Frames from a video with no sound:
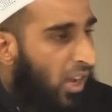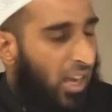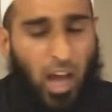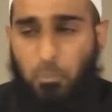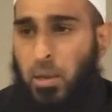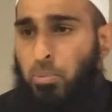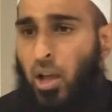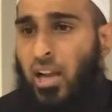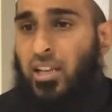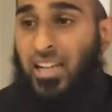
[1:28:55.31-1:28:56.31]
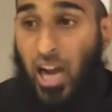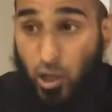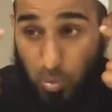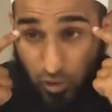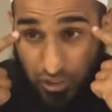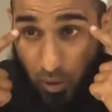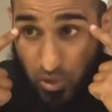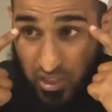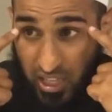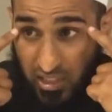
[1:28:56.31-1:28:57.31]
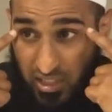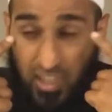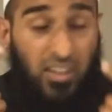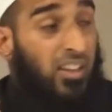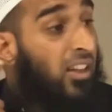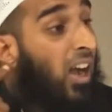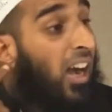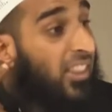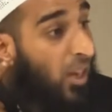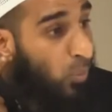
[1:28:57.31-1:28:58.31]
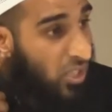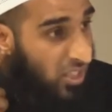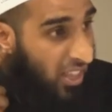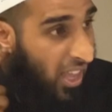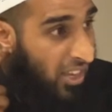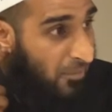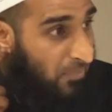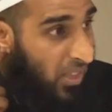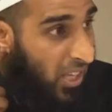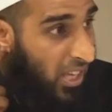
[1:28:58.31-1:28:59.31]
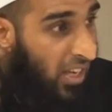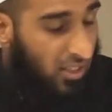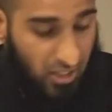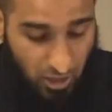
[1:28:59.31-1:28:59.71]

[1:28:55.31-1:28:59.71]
and how people are held accountable for that which they see and that which they hear.